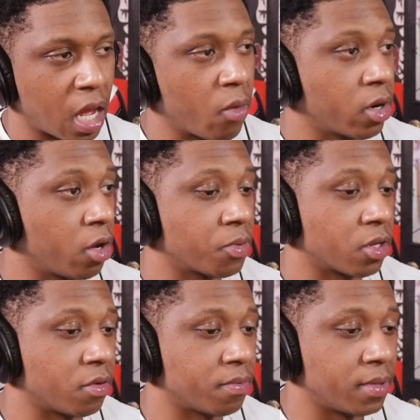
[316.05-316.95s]
I would hope
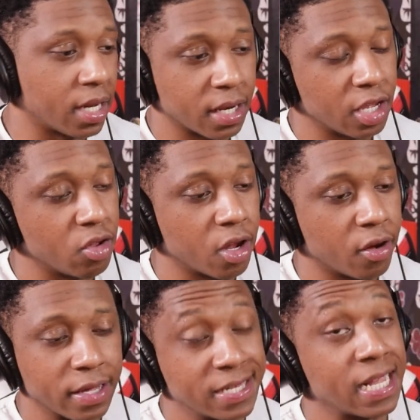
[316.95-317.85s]
so. But, you know,
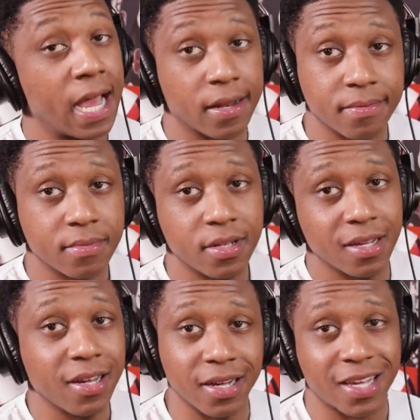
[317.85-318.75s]
it's not.
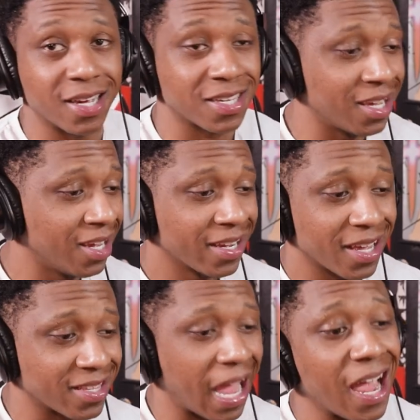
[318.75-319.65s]

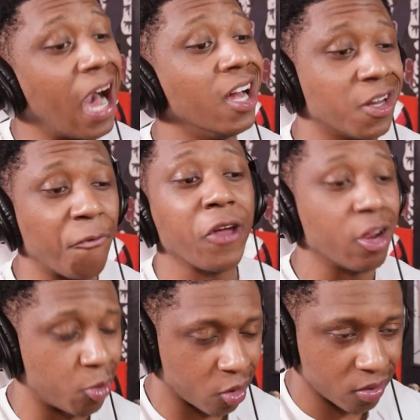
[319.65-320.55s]
Because they
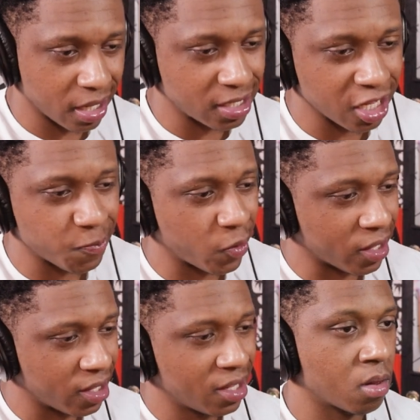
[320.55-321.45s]
undefeatable at this point.
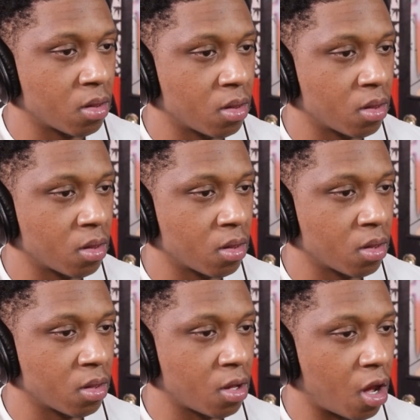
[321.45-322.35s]

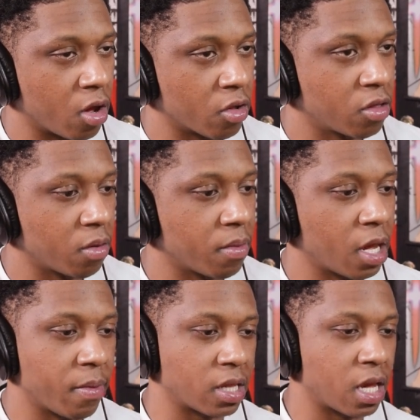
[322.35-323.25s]
Oh, there's something bad
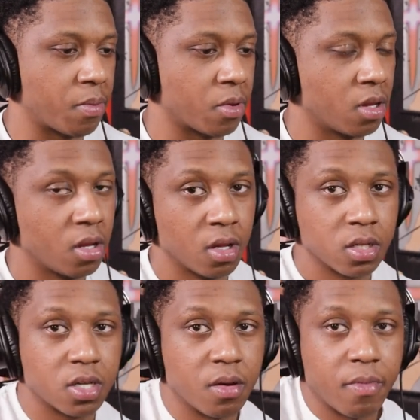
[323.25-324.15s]
about to happen.
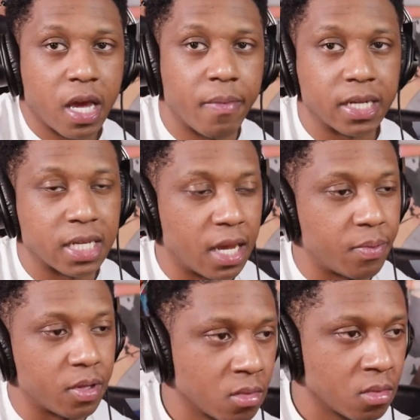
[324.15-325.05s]
Something bad about to happen.